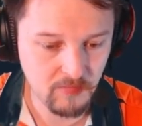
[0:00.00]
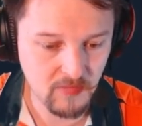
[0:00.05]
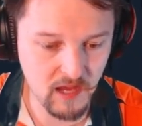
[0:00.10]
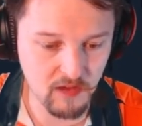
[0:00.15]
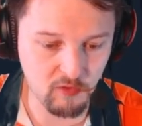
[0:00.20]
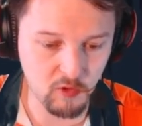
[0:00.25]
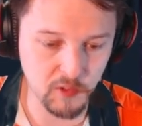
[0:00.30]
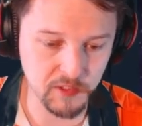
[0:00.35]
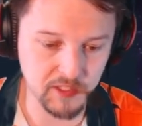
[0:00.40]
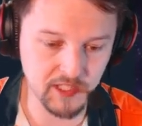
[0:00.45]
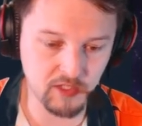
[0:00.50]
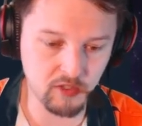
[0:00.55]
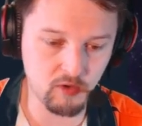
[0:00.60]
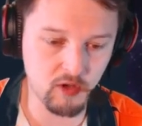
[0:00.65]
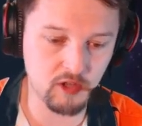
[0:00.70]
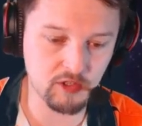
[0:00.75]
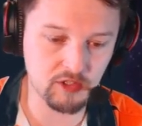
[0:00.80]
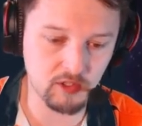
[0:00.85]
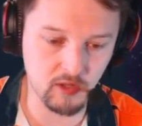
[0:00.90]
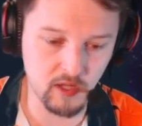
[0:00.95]
Now, of course, I do
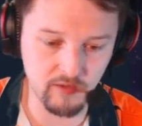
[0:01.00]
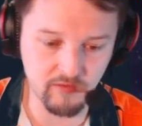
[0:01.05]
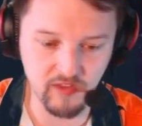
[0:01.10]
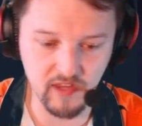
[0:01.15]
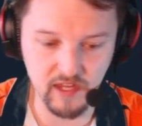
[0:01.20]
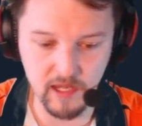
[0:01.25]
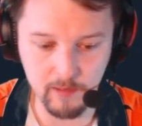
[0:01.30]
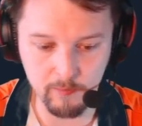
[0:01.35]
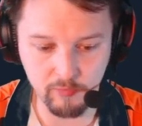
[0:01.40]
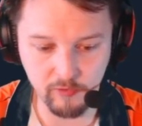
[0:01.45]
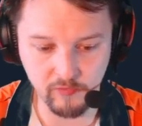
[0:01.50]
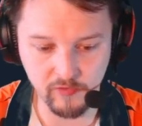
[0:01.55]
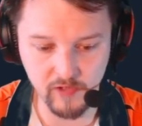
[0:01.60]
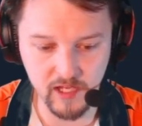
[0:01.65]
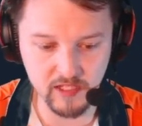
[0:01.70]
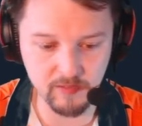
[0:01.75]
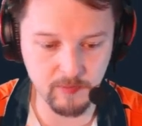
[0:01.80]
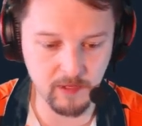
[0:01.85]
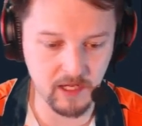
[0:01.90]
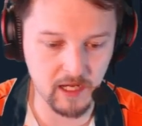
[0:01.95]
also love the
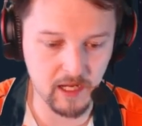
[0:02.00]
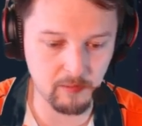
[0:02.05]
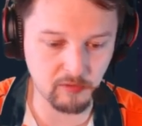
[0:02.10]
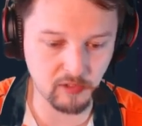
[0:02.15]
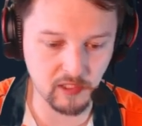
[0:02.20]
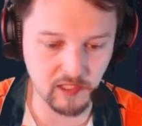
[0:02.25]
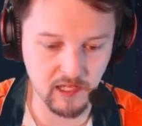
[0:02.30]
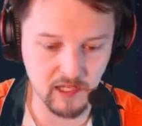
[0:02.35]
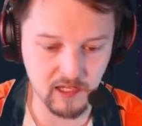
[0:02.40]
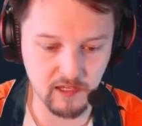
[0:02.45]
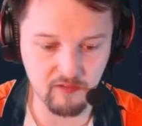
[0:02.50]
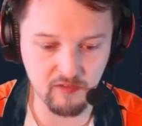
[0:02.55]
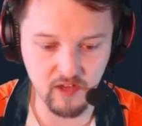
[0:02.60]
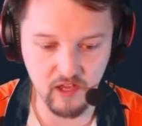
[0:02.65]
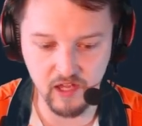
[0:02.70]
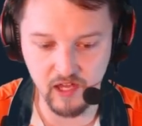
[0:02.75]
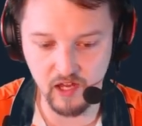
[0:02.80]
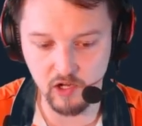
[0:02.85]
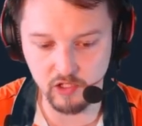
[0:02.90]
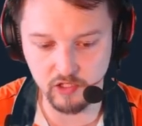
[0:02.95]
improvise, being able to give
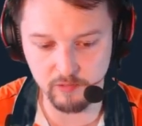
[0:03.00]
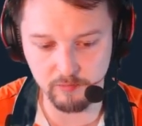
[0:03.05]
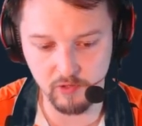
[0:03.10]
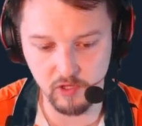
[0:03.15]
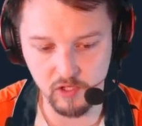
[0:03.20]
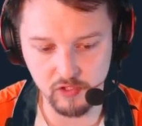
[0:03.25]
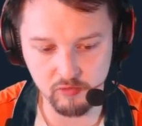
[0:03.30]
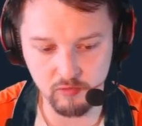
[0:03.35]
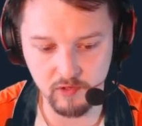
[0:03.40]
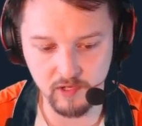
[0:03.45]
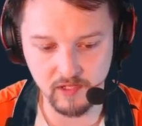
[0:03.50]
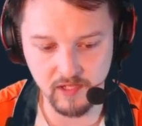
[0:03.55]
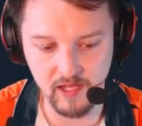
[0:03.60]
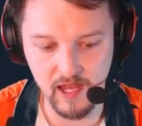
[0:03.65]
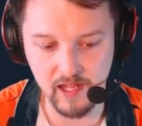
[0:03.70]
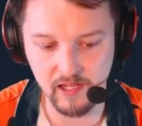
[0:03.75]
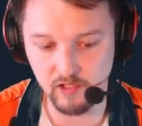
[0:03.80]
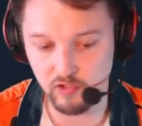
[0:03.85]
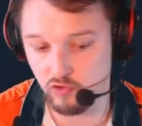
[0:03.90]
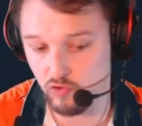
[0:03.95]
a character +1
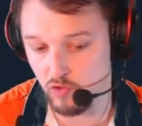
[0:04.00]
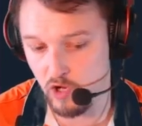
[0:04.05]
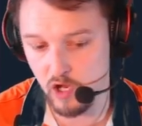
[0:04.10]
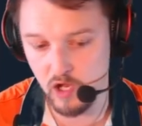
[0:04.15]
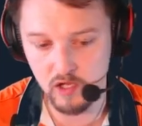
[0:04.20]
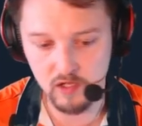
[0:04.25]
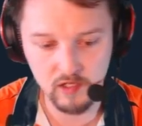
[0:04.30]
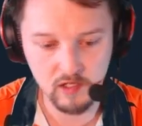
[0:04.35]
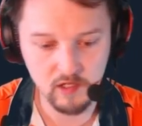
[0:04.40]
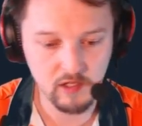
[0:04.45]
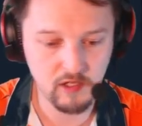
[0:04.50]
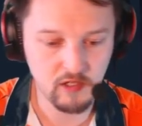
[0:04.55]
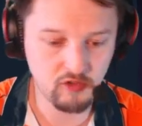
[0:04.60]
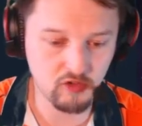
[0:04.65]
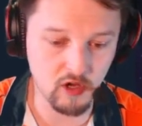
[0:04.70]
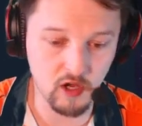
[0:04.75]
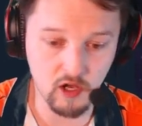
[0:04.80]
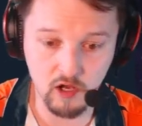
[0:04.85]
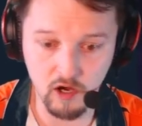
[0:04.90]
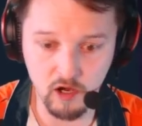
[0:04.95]
attack and draw
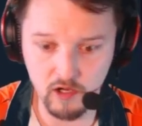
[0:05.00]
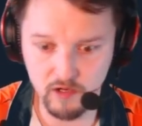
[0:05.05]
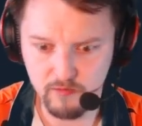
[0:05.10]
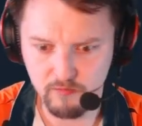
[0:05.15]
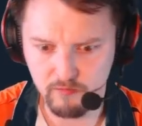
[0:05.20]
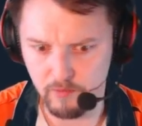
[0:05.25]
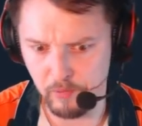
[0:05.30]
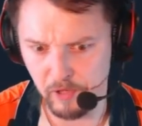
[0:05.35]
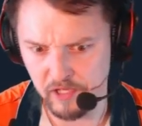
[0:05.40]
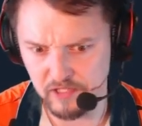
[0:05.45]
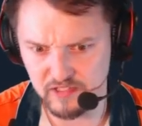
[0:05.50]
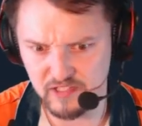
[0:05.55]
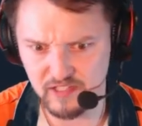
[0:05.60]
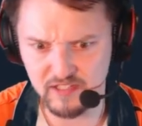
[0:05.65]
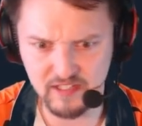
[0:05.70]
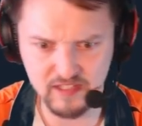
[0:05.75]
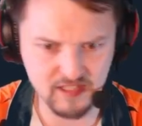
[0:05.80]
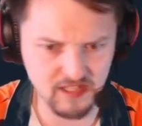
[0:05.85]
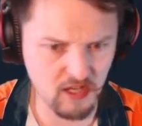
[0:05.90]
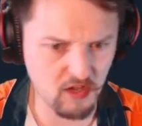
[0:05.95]
a card,
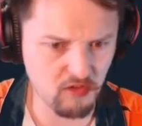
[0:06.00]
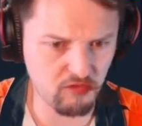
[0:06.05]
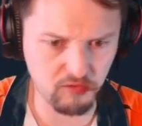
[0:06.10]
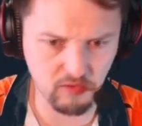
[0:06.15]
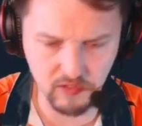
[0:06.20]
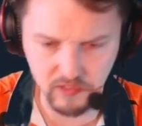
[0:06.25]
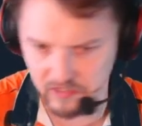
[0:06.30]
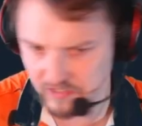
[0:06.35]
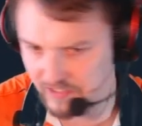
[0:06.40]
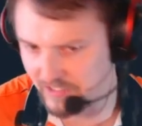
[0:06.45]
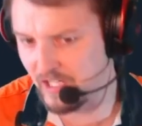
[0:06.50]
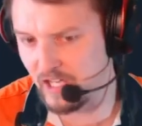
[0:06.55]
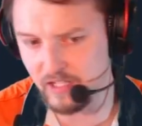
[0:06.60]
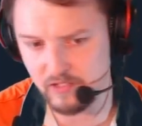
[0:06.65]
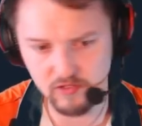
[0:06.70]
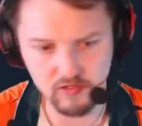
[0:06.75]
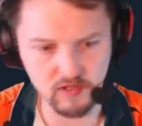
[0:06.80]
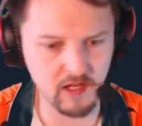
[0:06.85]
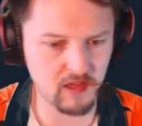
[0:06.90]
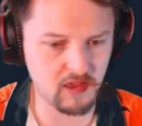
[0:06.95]
replaces itself. Really
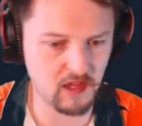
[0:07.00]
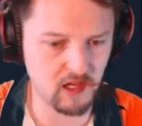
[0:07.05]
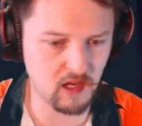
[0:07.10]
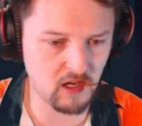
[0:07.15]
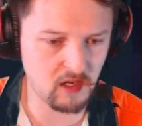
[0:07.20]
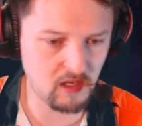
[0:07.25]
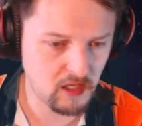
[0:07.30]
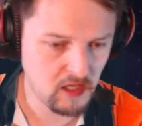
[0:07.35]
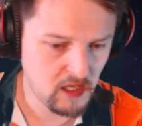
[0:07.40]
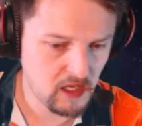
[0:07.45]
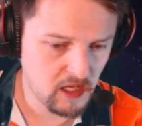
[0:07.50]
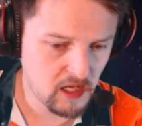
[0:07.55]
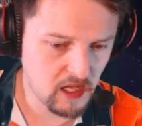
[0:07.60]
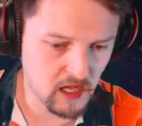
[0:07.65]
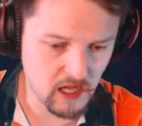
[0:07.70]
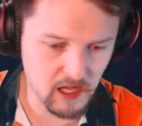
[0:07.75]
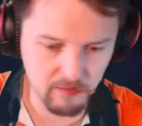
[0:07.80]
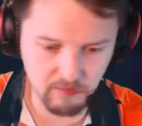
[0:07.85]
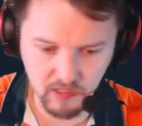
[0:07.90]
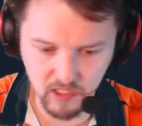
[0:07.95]
nice right there.
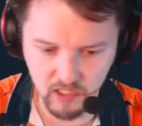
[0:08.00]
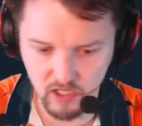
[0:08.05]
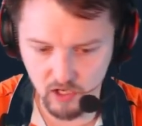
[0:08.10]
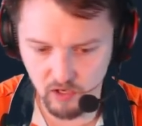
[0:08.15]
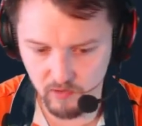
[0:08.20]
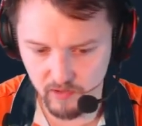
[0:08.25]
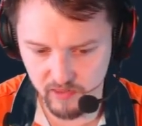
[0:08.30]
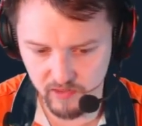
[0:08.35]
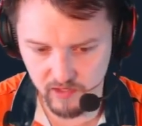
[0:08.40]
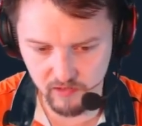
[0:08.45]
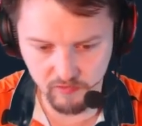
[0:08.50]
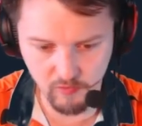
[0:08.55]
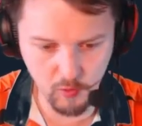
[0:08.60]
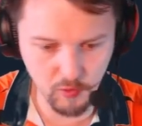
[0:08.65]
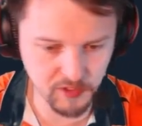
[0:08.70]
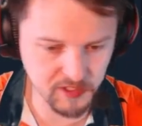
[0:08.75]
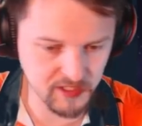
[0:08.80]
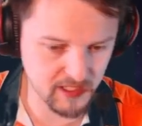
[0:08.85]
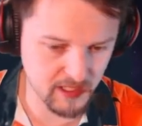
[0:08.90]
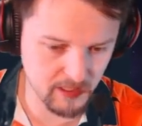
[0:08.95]
And then of
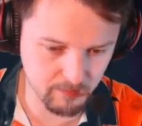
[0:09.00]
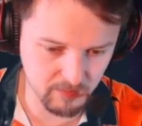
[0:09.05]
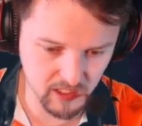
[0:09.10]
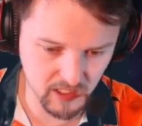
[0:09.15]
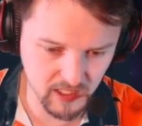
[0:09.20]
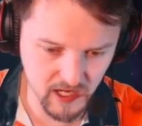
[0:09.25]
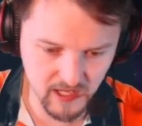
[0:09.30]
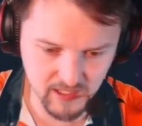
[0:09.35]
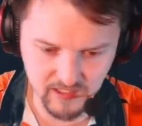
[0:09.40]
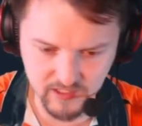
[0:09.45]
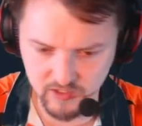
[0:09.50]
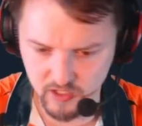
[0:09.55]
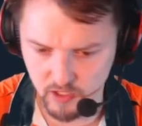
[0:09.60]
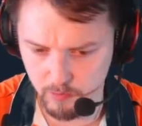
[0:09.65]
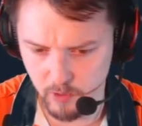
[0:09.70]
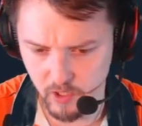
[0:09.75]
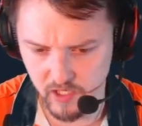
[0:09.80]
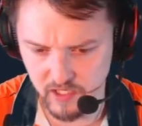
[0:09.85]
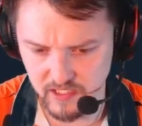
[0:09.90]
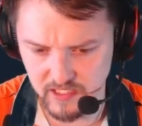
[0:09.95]
course the hypnotizes are
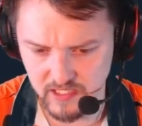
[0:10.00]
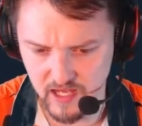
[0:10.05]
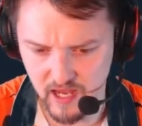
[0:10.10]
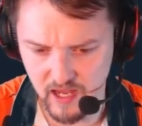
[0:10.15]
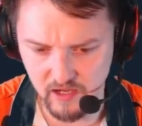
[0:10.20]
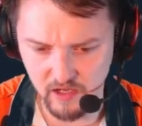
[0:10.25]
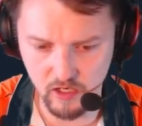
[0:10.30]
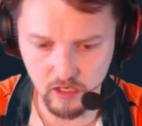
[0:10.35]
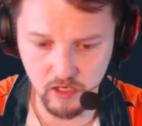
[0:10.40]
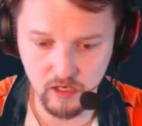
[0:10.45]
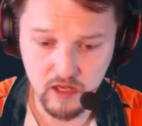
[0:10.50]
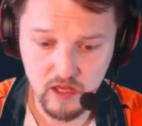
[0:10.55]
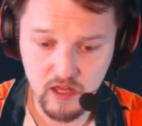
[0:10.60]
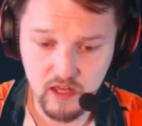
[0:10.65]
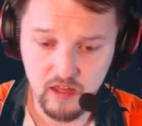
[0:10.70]
pretty standard.